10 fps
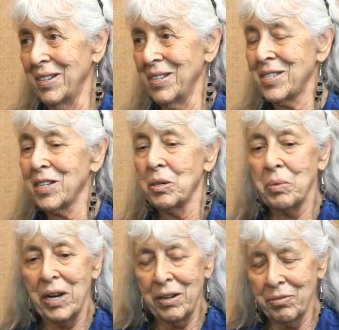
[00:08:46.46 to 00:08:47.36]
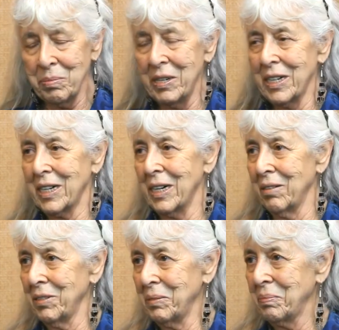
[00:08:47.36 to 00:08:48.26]
wonderful. Still waiting for me to carve
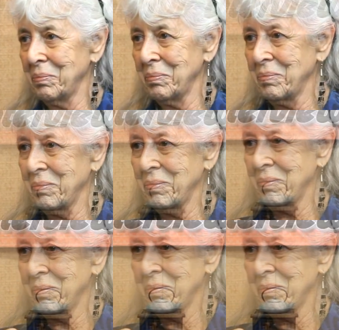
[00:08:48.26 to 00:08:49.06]
it. Well, I'm sure you're